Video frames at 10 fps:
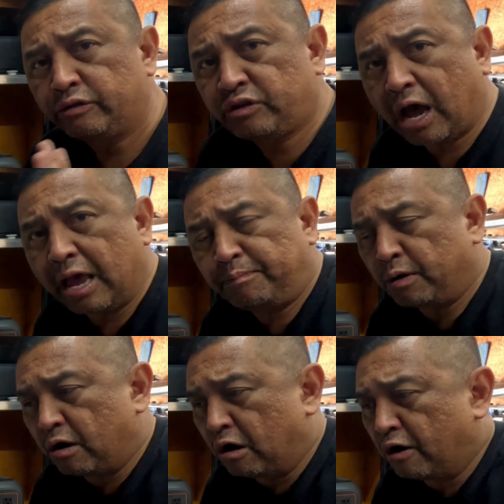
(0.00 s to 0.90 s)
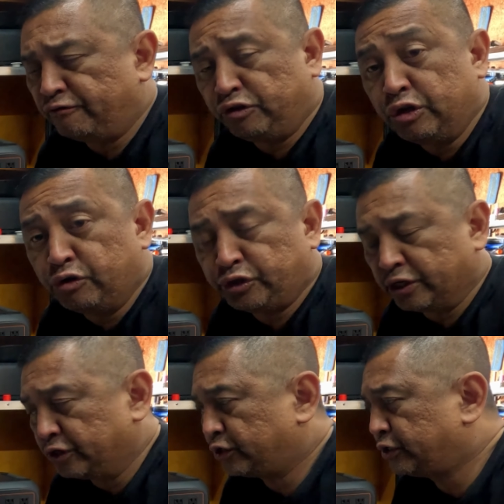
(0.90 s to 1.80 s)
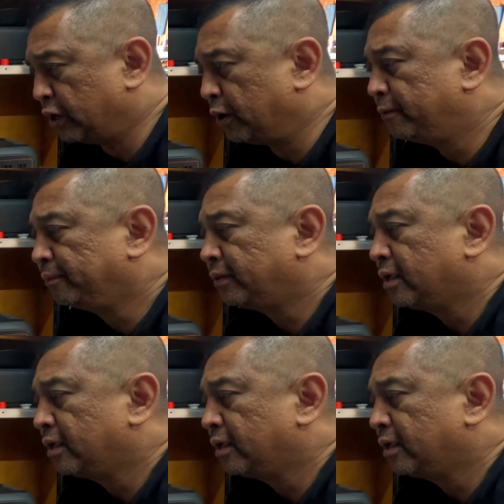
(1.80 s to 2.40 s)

type of uses. So,